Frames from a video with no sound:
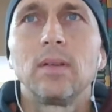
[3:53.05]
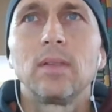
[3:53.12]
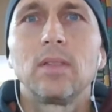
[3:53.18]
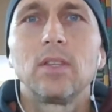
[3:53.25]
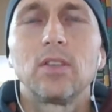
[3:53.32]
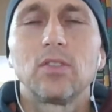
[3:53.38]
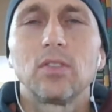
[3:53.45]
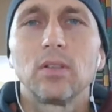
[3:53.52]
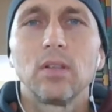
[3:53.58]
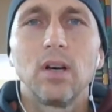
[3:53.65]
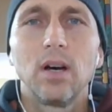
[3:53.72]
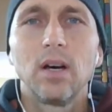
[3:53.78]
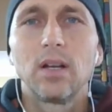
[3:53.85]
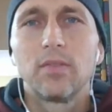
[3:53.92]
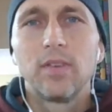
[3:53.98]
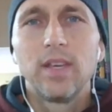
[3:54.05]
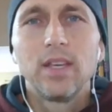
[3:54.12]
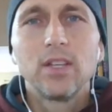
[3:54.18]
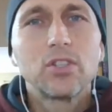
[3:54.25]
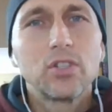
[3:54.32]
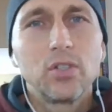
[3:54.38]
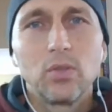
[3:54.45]
There's a lot of
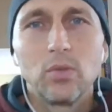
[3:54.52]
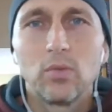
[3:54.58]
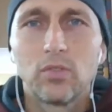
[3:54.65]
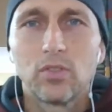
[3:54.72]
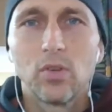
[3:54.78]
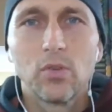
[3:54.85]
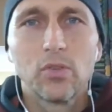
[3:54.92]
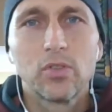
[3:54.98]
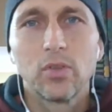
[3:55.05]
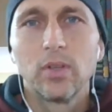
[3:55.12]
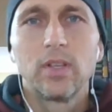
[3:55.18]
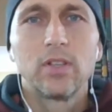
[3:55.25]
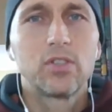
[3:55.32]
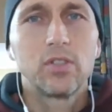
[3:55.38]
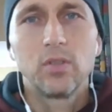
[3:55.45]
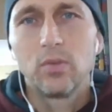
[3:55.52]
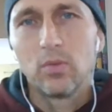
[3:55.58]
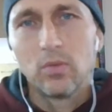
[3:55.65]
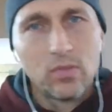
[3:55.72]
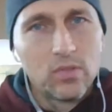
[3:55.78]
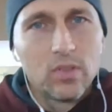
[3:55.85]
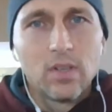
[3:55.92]
issues, social
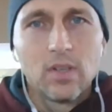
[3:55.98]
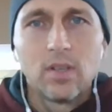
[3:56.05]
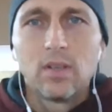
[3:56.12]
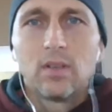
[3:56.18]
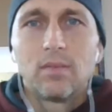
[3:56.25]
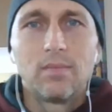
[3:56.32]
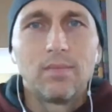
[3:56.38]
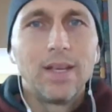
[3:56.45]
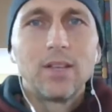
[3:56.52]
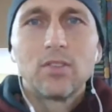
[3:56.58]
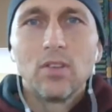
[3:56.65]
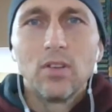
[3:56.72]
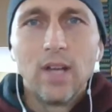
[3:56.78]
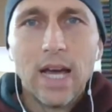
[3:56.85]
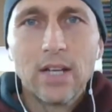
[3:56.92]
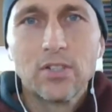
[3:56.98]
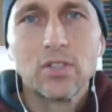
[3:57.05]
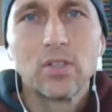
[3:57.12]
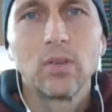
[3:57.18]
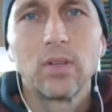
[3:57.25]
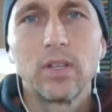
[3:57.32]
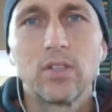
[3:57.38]
issues,
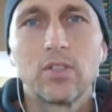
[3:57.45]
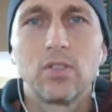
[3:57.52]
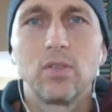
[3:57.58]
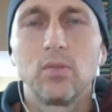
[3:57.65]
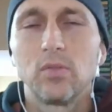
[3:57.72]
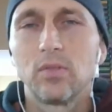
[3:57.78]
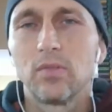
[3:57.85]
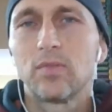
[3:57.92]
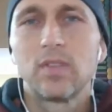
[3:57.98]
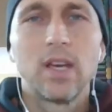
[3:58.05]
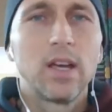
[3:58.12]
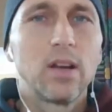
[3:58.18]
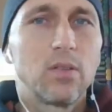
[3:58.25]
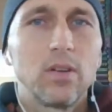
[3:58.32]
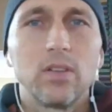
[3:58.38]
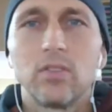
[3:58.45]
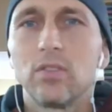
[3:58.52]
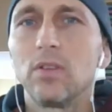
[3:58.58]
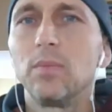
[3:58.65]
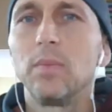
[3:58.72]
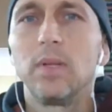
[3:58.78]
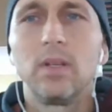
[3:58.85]
international issues of
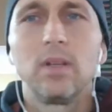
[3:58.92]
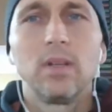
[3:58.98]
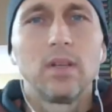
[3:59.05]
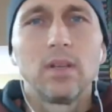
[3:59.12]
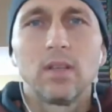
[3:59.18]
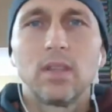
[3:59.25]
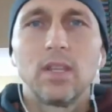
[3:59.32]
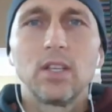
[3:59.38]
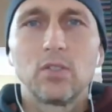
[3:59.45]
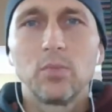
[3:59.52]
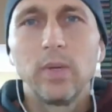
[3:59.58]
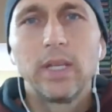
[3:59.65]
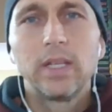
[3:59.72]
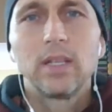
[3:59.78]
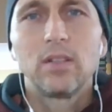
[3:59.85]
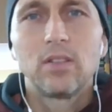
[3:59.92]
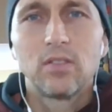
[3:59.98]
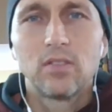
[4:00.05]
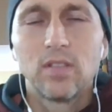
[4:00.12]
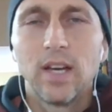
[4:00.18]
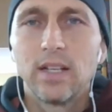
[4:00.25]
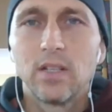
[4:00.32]
terrorism and things we can
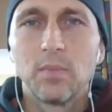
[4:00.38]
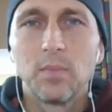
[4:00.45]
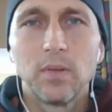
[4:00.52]
decide to be